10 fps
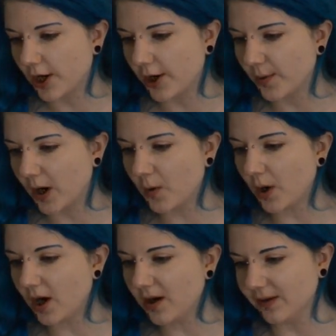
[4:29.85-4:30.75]

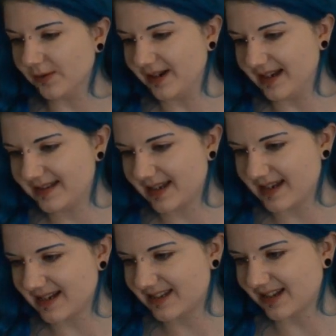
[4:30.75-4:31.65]
Oh, he
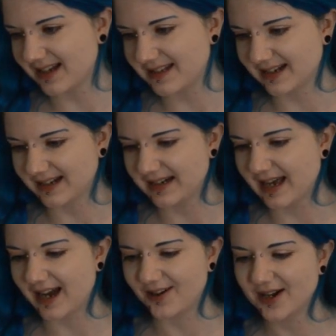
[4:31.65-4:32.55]
said excitingly
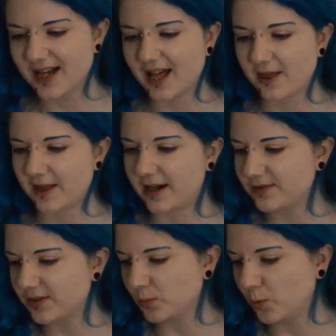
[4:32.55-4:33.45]
now.
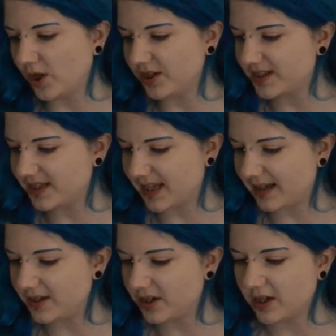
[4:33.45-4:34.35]
1,000 watts,
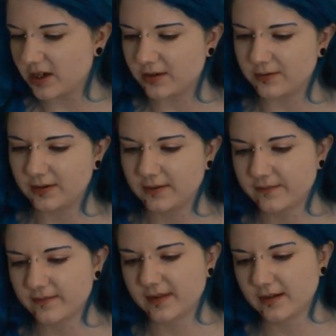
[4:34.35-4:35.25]
there you go.
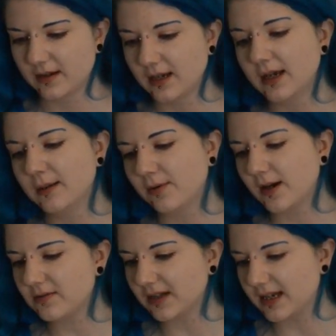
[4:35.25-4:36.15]

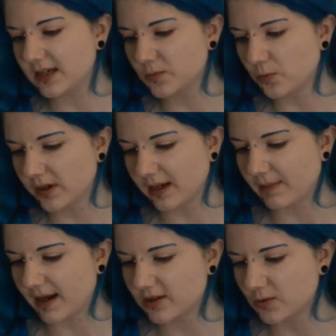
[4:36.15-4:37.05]
Proudly he is walking
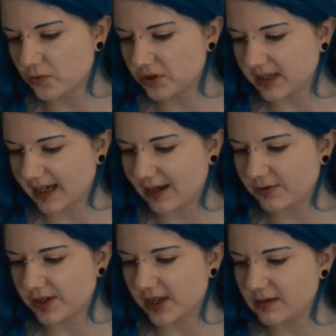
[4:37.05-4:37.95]
back towards the
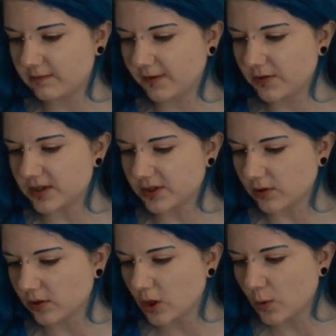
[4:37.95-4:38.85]
counter that his phone is
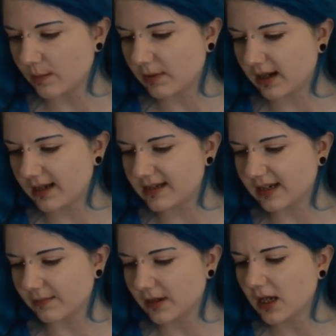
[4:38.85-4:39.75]
on, when behind
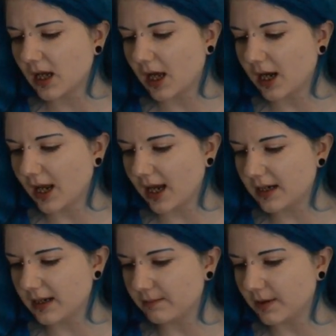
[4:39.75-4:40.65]
him a
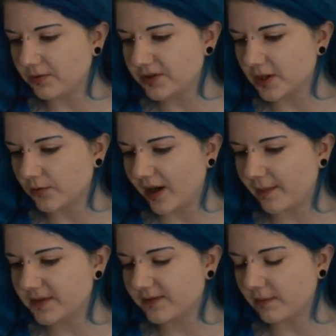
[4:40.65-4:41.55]
lightning bolt
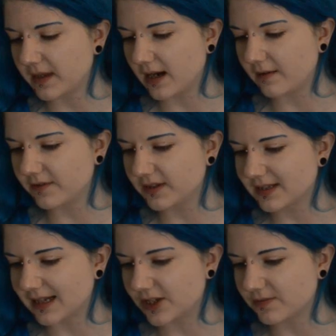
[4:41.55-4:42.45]
erupts from the
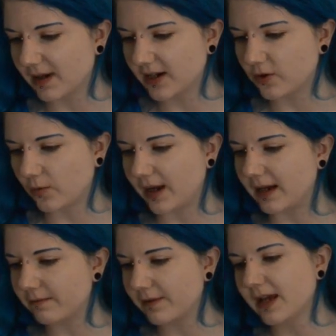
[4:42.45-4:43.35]

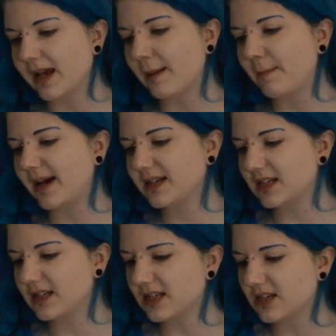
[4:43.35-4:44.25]
oven/microwave, and
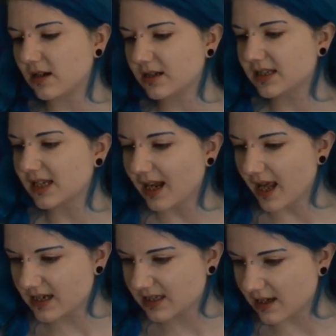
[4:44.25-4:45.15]
Pattinson ducks
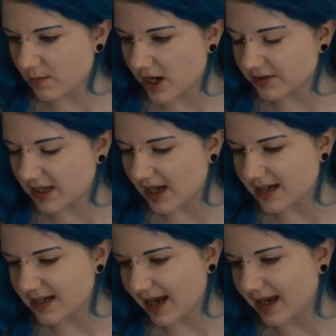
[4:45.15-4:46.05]
like someone outside
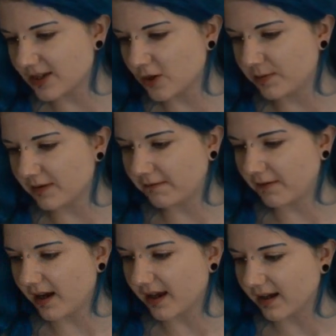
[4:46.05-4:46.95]
has opened
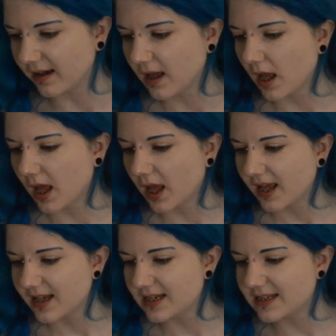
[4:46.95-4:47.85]
fire.
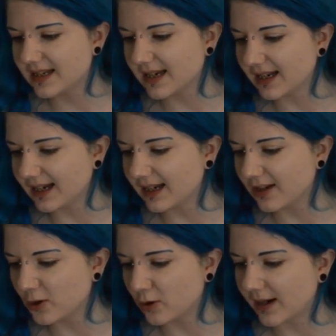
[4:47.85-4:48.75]
He's giggling
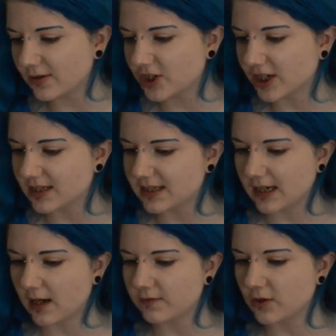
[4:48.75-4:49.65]
and crouching as the
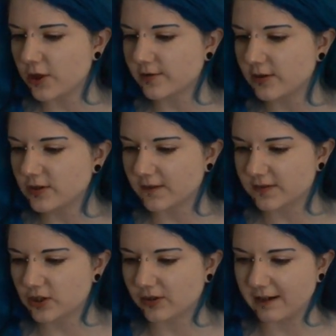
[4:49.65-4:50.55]
oven throws off
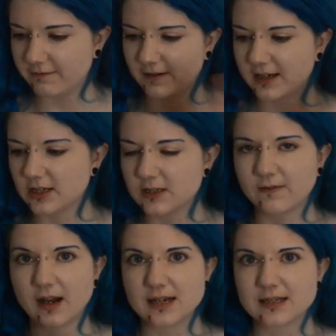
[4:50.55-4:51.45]
stray flickers
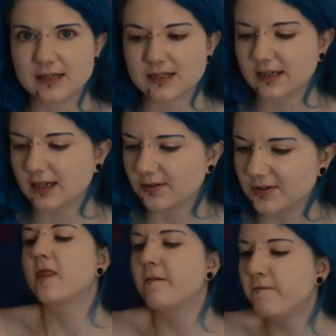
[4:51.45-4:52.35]
of light and
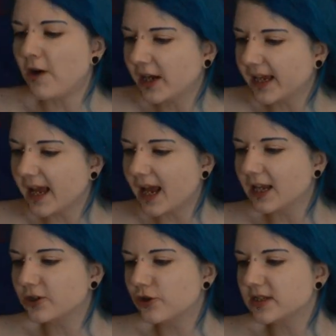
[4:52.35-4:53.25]
sound. The fucking
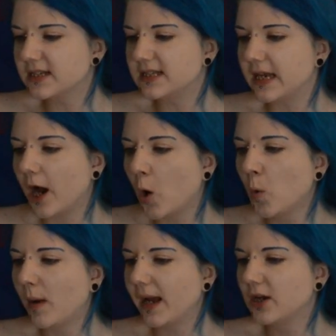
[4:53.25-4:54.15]
electricity, oh
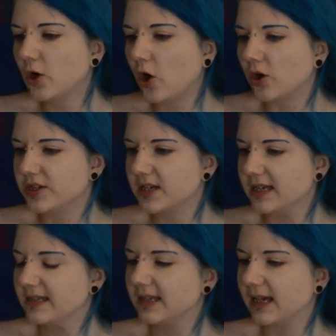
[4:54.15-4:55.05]
my god,
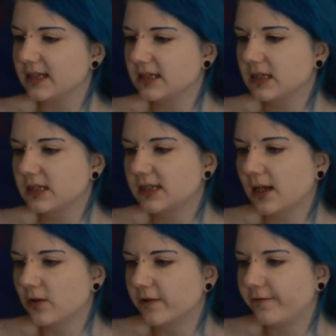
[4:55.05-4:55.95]
he says,
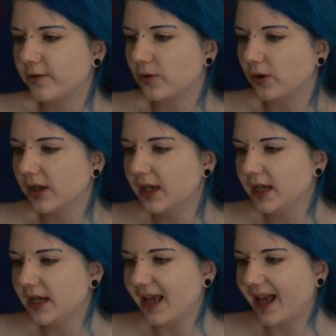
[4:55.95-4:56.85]
still on the floor.
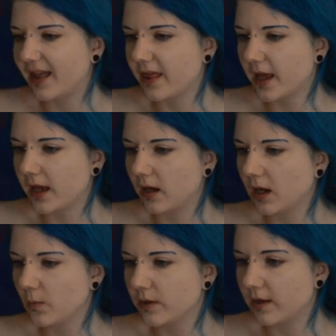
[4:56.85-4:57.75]
And then,
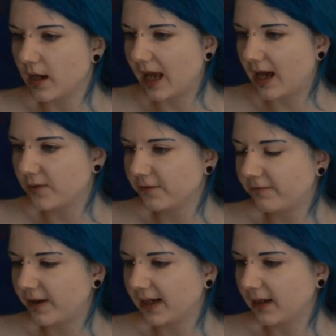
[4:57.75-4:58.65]
with a loud
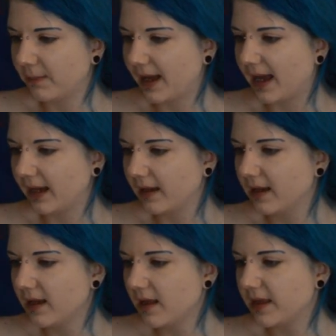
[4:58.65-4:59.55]
final bang,
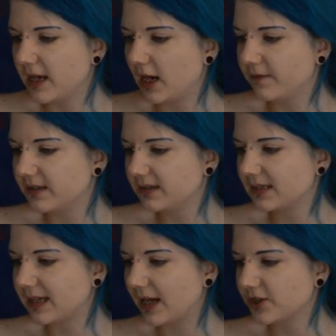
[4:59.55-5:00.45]
the
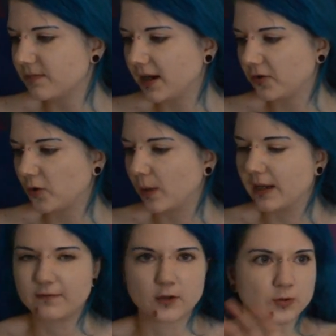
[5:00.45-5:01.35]

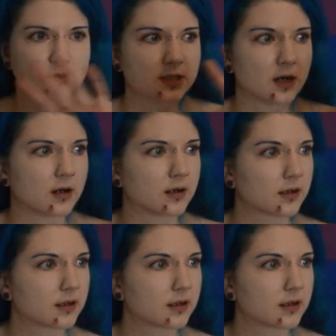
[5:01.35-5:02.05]
oven/microwave goes dark.